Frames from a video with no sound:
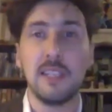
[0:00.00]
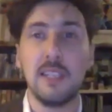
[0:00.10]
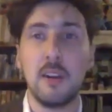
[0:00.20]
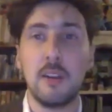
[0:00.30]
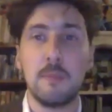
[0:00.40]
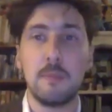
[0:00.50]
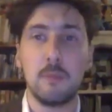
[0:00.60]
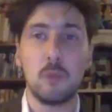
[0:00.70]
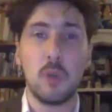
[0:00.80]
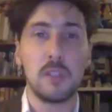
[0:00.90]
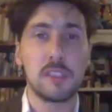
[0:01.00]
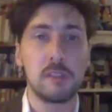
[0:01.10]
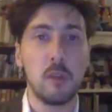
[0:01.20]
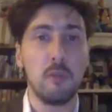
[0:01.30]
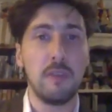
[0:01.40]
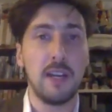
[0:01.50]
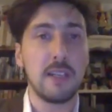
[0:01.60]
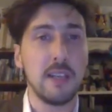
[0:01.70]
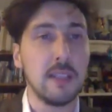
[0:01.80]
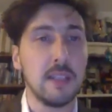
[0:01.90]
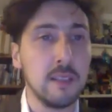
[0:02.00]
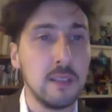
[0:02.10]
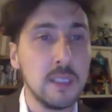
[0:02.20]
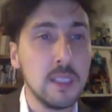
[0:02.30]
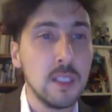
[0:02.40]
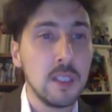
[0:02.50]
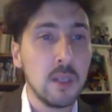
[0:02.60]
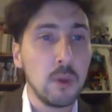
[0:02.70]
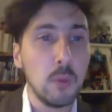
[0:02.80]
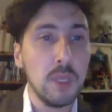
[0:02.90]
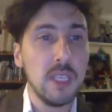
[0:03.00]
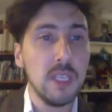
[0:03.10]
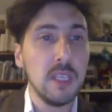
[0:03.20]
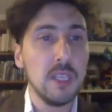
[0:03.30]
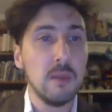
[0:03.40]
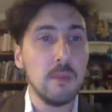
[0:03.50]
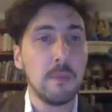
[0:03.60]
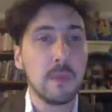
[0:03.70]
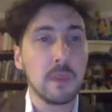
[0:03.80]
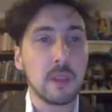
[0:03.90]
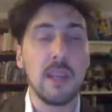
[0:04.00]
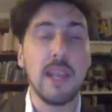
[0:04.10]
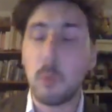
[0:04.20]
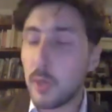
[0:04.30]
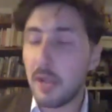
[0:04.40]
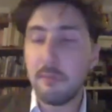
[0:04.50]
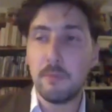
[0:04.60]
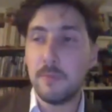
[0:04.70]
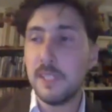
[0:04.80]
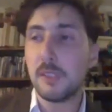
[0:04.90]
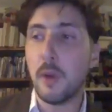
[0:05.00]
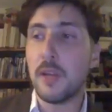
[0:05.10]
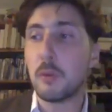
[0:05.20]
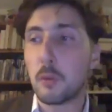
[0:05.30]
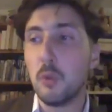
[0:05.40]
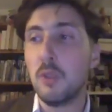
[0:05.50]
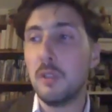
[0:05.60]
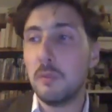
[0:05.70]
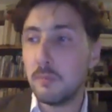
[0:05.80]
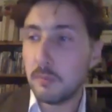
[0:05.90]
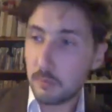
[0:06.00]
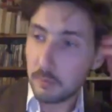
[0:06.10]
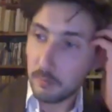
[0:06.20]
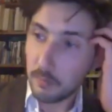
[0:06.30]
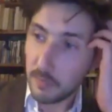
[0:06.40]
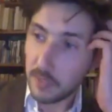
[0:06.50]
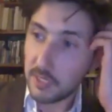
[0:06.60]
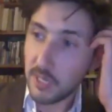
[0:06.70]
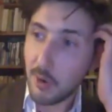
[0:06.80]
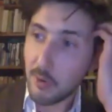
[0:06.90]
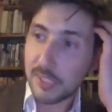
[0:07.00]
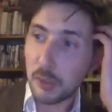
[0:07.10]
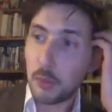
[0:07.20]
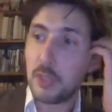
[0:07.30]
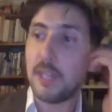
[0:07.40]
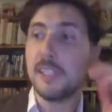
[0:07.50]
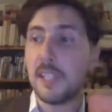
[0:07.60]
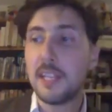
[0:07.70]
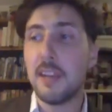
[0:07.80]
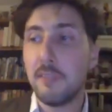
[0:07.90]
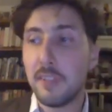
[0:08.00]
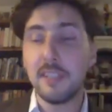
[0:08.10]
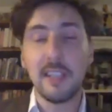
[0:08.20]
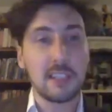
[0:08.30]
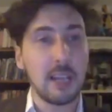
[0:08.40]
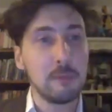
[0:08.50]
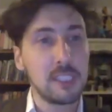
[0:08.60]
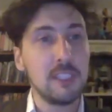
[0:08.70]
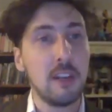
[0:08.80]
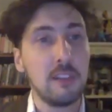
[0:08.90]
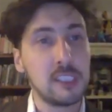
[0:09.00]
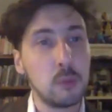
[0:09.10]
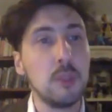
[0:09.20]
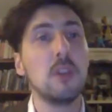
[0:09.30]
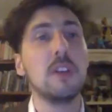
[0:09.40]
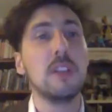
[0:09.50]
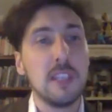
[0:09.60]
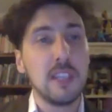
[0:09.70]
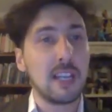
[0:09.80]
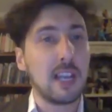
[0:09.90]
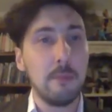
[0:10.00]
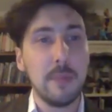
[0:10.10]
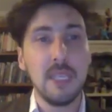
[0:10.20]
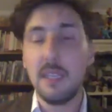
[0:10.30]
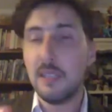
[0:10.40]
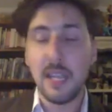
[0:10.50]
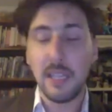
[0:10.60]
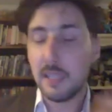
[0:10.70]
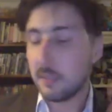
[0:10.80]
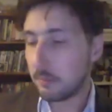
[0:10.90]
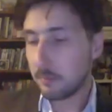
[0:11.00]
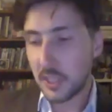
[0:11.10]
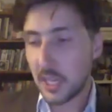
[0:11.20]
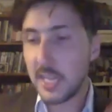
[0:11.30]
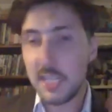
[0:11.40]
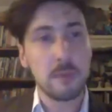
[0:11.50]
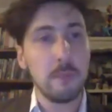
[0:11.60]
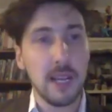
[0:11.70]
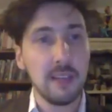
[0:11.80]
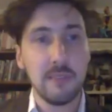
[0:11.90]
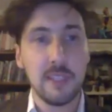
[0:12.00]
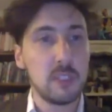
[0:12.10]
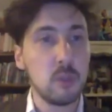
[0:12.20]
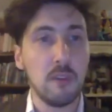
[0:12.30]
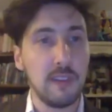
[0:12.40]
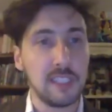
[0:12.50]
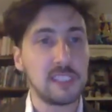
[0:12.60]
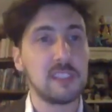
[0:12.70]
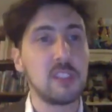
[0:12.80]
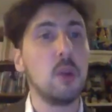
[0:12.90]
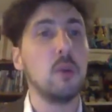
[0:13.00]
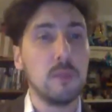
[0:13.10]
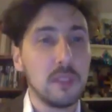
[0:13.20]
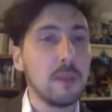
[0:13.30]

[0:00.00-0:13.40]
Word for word: in our works so far and um, we like we have this one rule in our studio that it's like everything that comes in our studio can be like changed by the two of us so